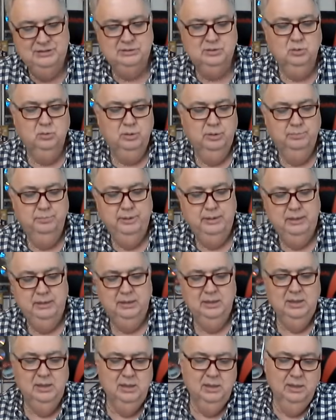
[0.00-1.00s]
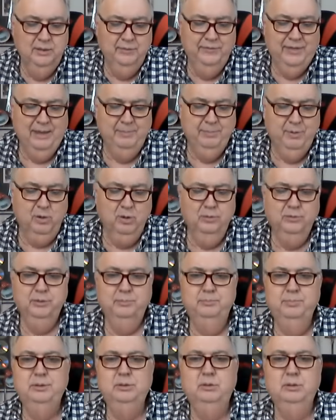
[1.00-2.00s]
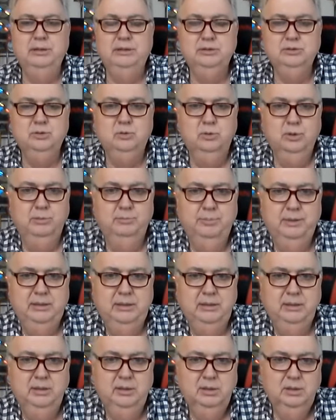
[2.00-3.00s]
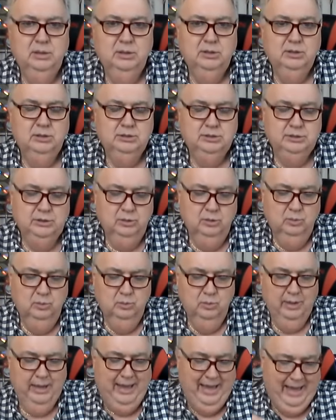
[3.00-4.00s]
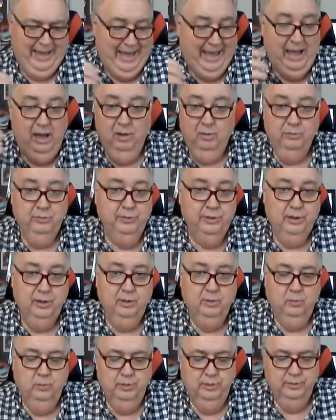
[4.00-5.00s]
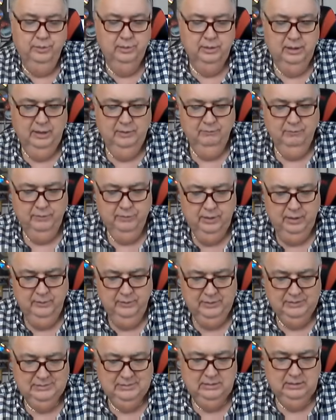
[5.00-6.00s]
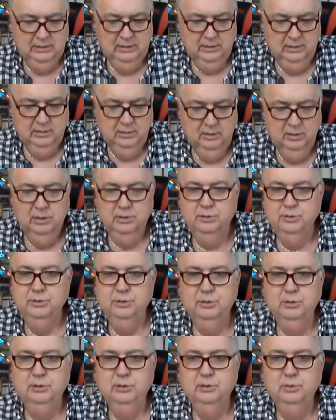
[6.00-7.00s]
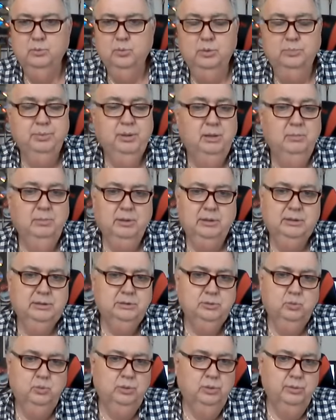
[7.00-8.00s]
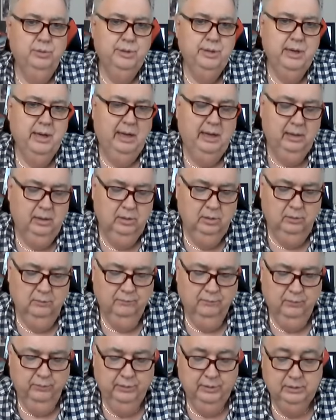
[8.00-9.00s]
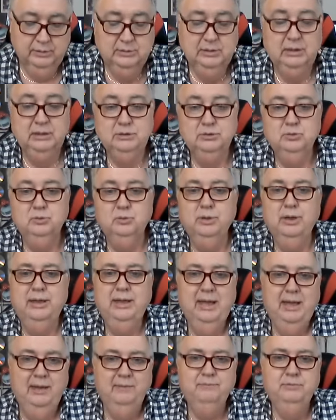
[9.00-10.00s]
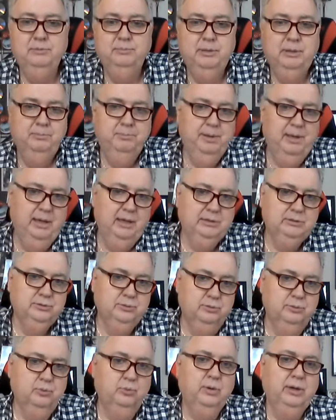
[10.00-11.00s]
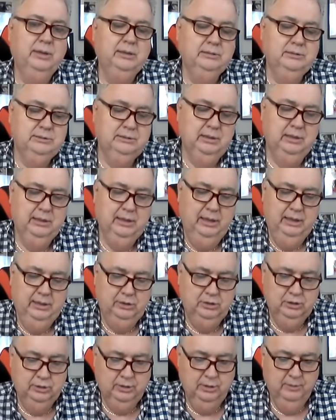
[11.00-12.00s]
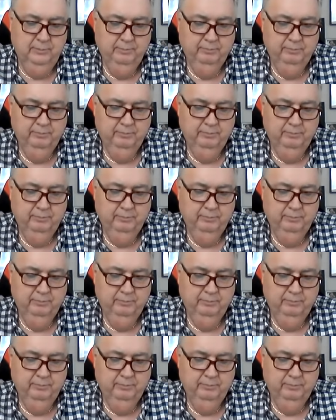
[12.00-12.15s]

is going to be, that part of the bill is going to be so out there with everything that's needed. The Republicans will not go for this. It's going to have to be passed through reconciliation.